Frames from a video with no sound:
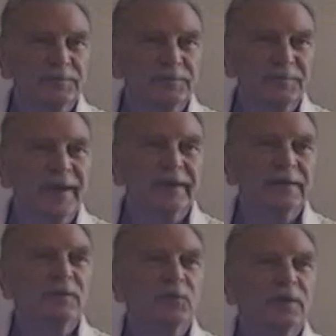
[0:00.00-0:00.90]
mad
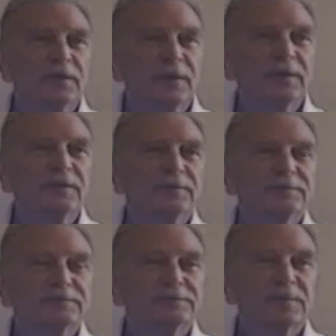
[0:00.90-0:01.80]
at one another.
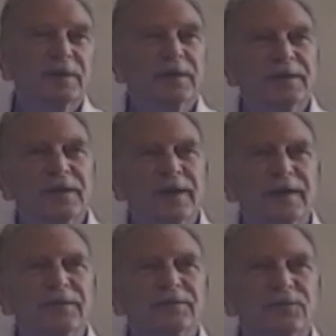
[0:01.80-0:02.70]
And I
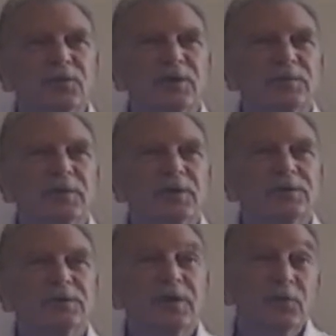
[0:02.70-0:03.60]
had a few
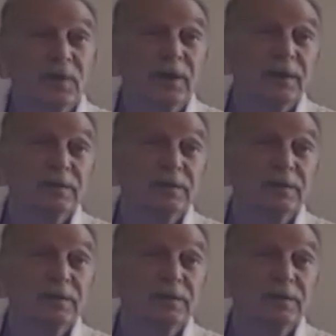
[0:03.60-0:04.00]
experiences there. We